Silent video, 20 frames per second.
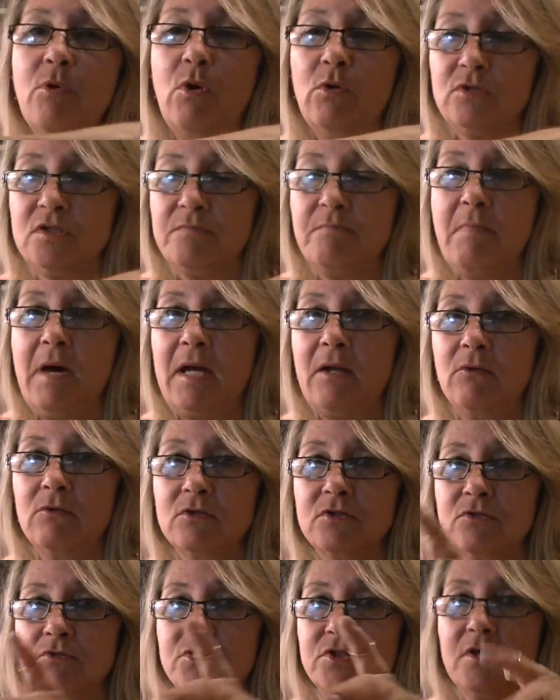Holtz
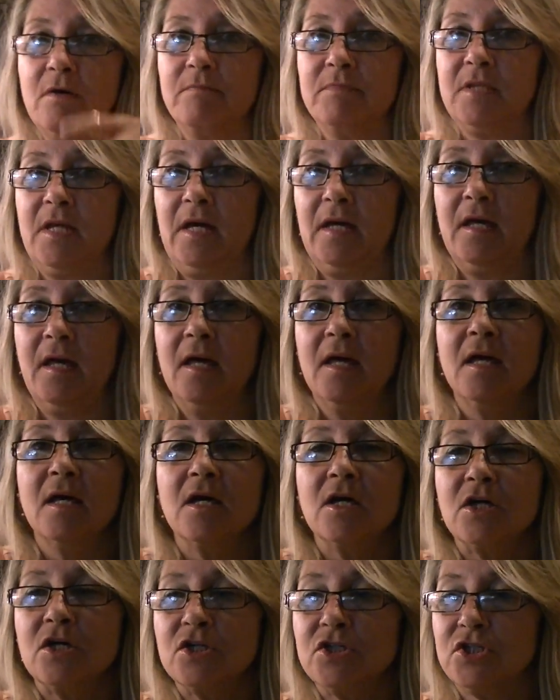metals or something.
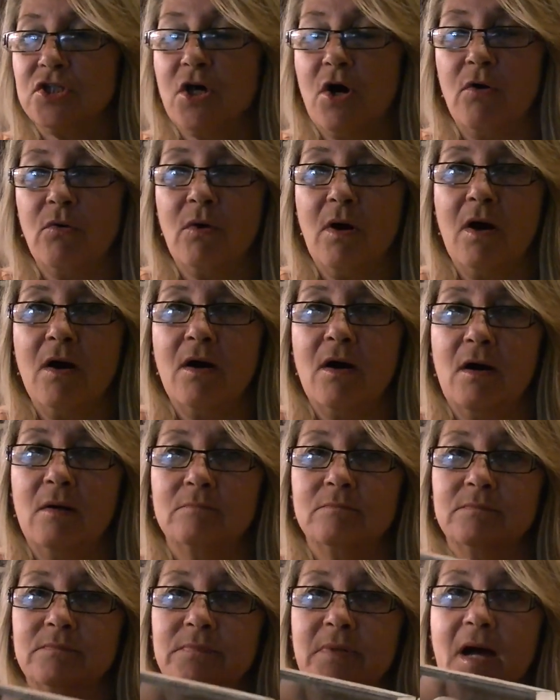So
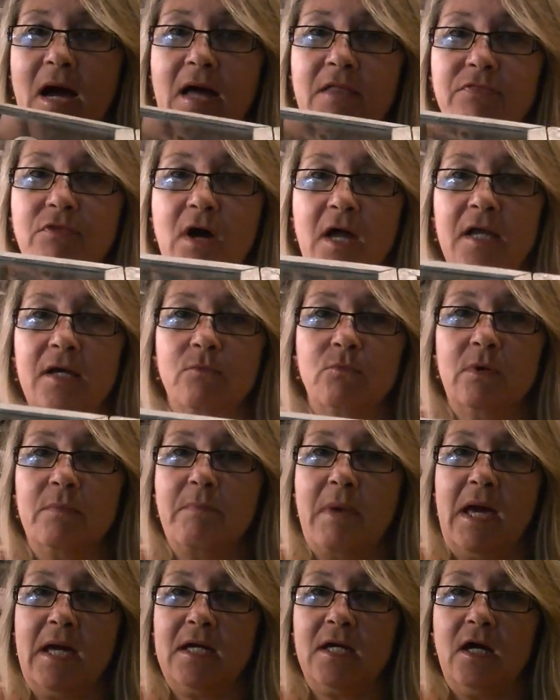I thought it would
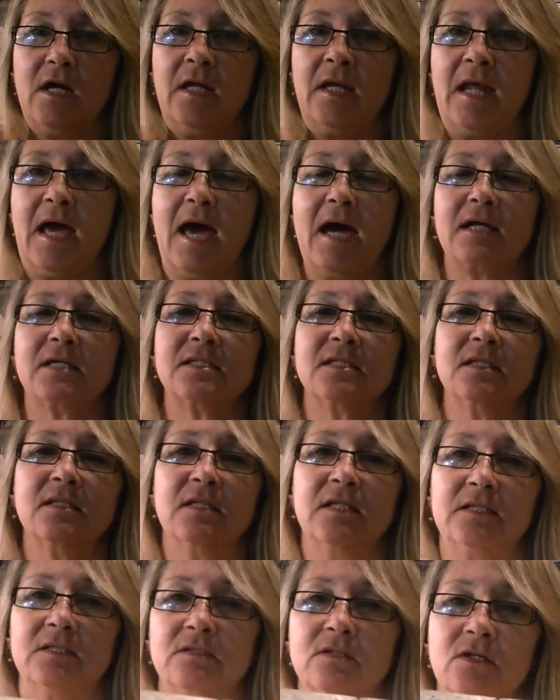make an
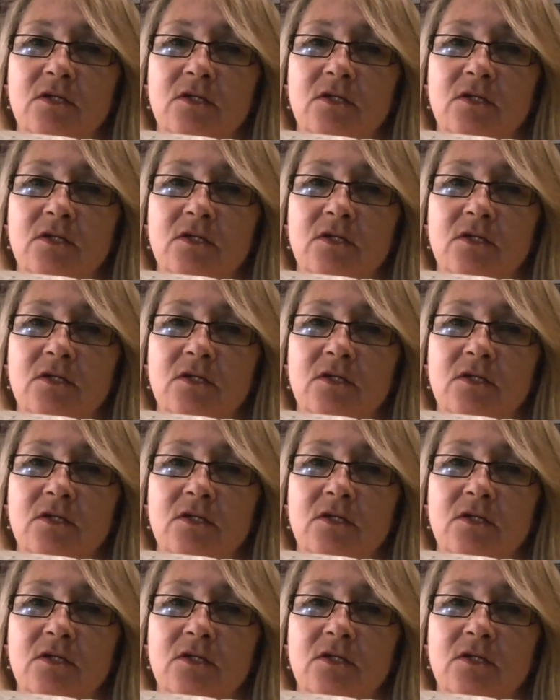excellent